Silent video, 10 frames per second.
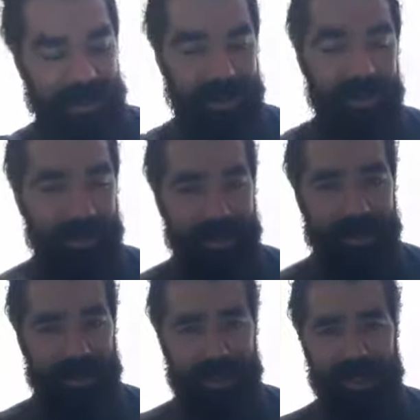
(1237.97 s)
That's good.
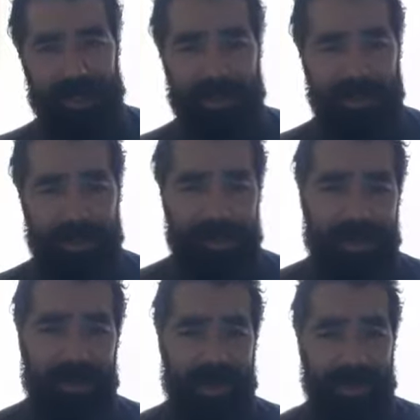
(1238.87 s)
I try to like loosen up
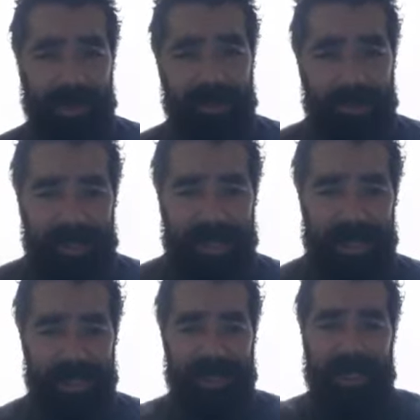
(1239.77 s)
the mind a little bit.
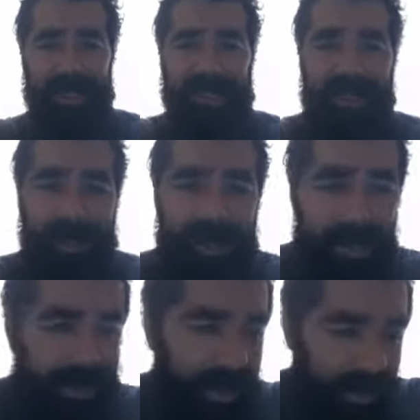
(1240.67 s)
Calisthenics.
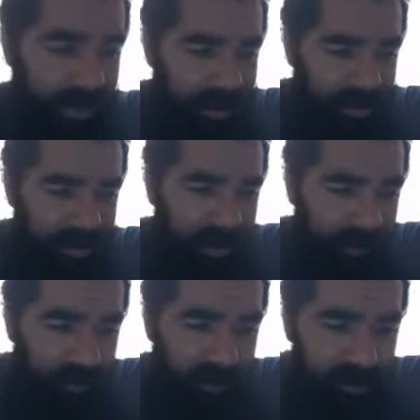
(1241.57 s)
It's
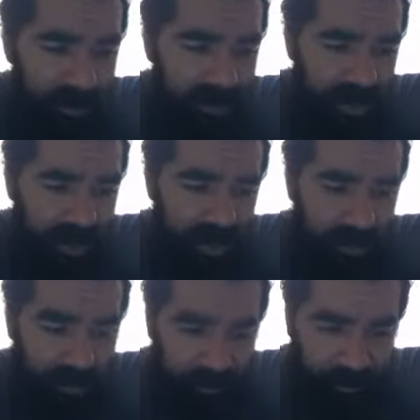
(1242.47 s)
fucking free association.